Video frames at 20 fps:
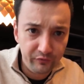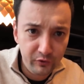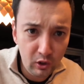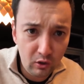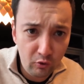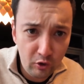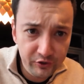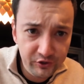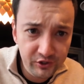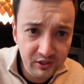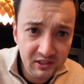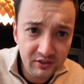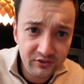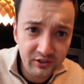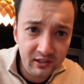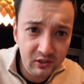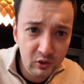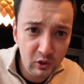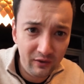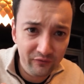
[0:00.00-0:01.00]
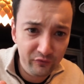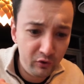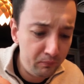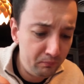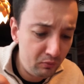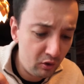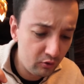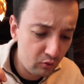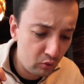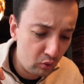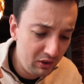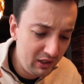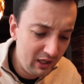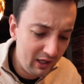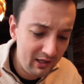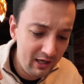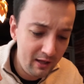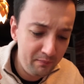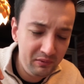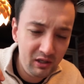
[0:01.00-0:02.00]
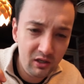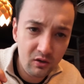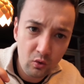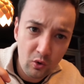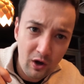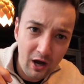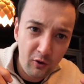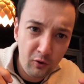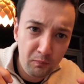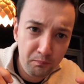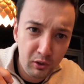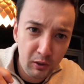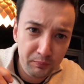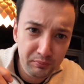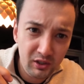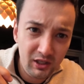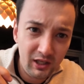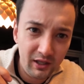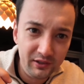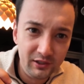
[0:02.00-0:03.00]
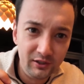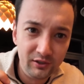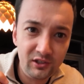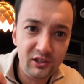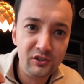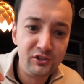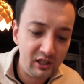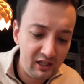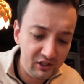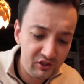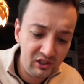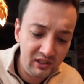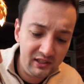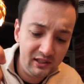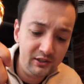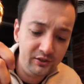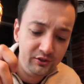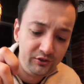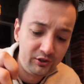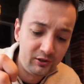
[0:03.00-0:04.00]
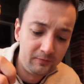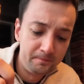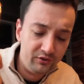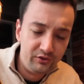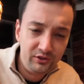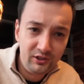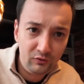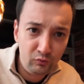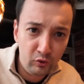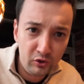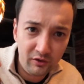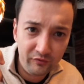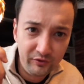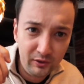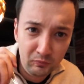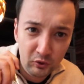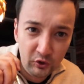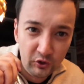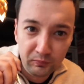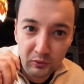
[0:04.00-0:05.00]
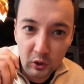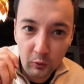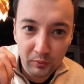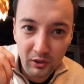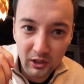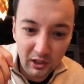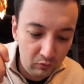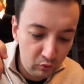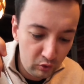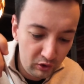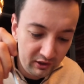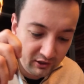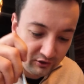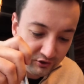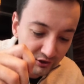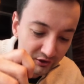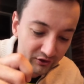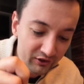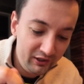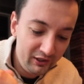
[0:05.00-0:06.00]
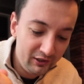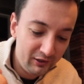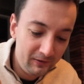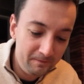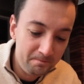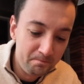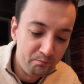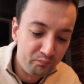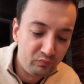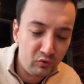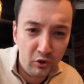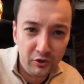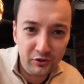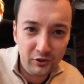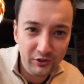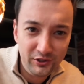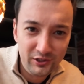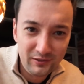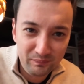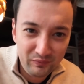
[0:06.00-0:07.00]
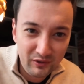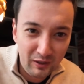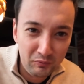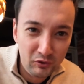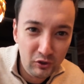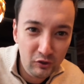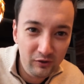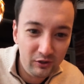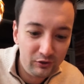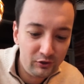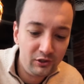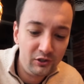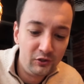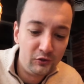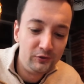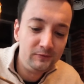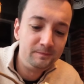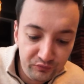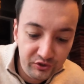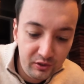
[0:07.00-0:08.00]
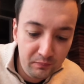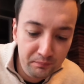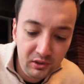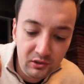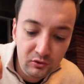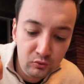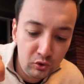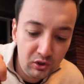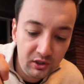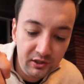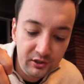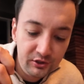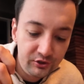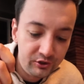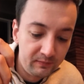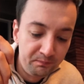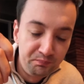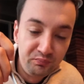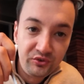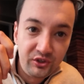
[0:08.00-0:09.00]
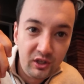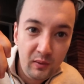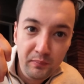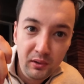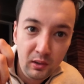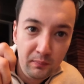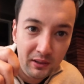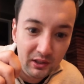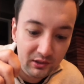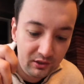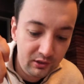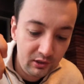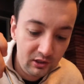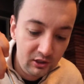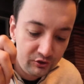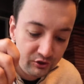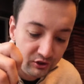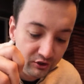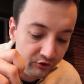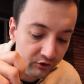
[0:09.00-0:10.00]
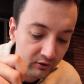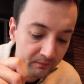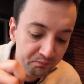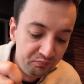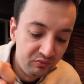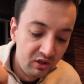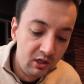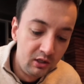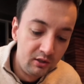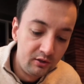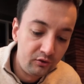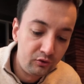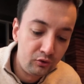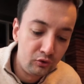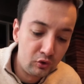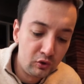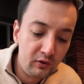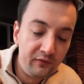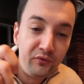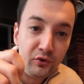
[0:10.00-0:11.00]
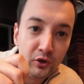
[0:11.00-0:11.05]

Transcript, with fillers: If you're watching this and you're from Mongolia, let me know how popular this dish actually is. Is this one of the most popular noodle dishes here or not? I'm curious to know. Simple noodle dish, simple but delicious. So good